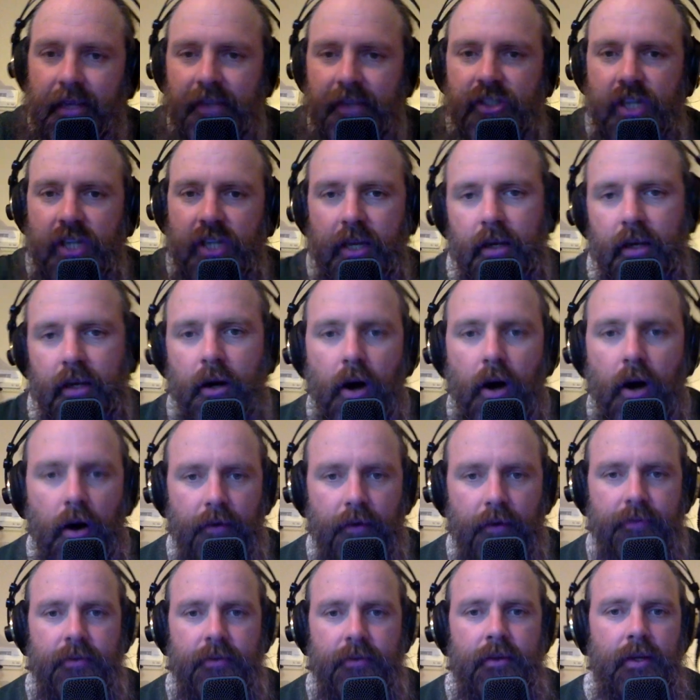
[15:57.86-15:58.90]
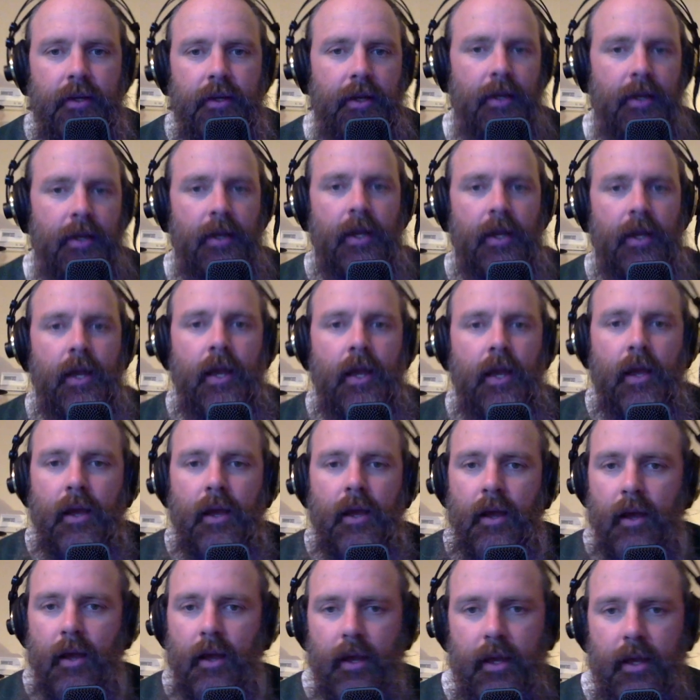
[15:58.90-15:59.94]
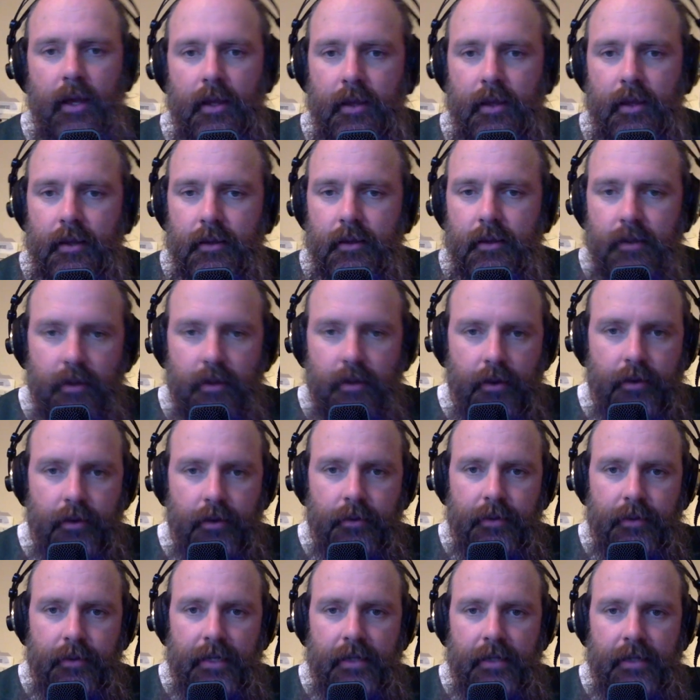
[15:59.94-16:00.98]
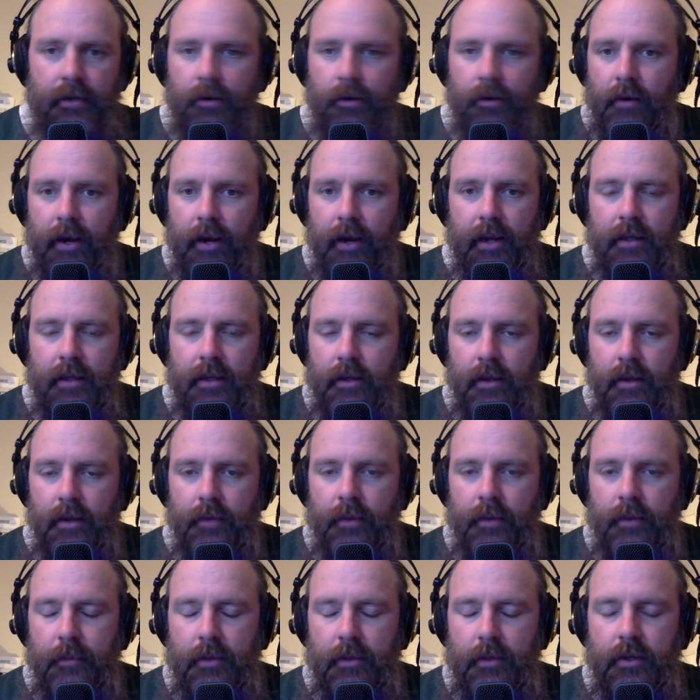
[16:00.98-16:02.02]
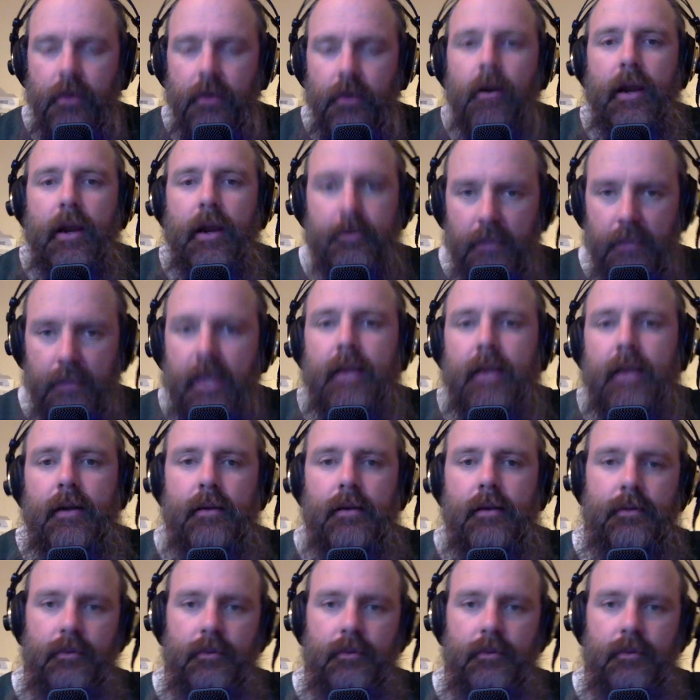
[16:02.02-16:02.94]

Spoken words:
check it off. And, you know, and they degrade men.